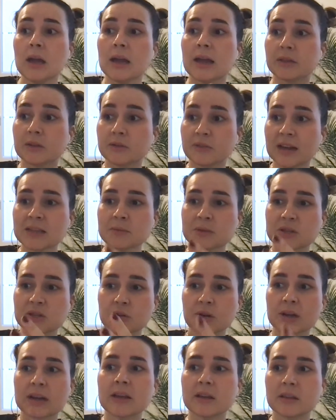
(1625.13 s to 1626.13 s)
And the vast
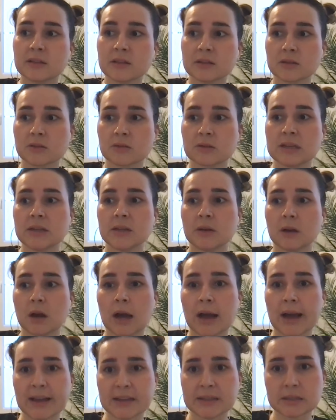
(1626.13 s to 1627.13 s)
majority of the industry,
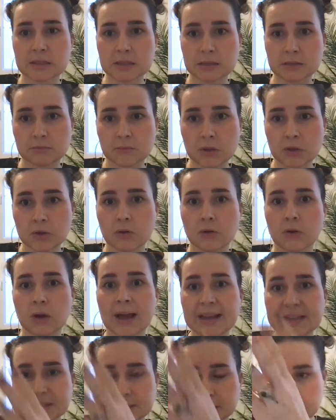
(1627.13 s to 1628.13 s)
as
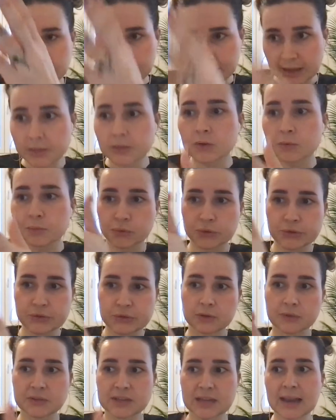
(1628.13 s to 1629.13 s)
in the
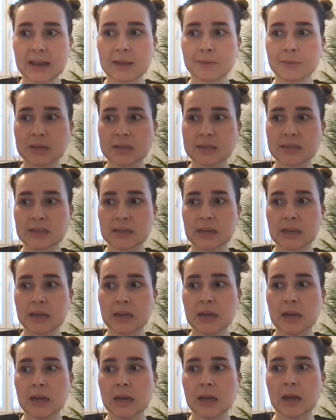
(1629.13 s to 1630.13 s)
pursuit of
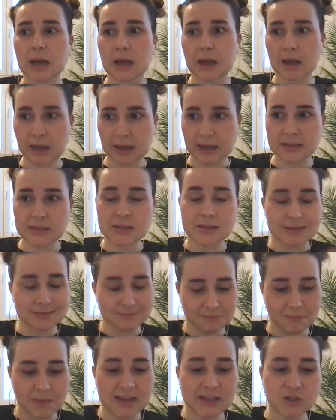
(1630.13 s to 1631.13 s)
scalability, has
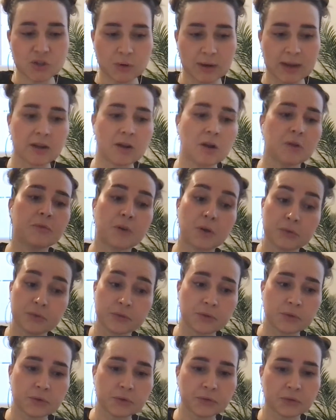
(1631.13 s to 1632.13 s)
made trade-off on
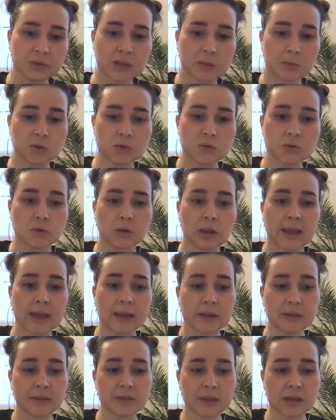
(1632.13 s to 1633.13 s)
those fundamental. And
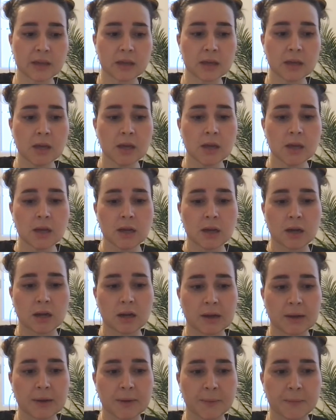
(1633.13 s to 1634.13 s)
I think,
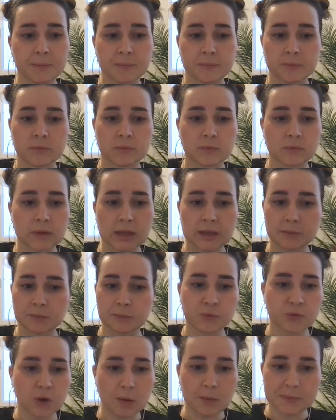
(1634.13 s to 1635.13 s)
uh, and
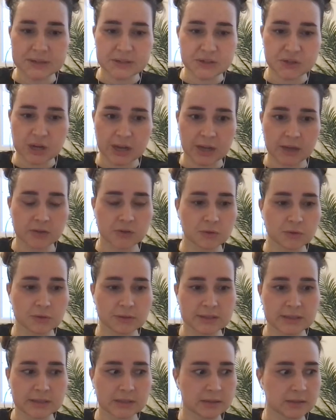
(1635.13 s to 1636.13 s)
probably Cheng told
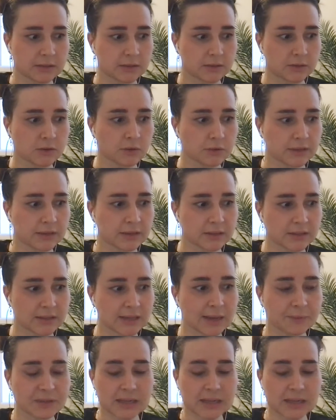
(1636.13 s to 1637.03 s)
it the same.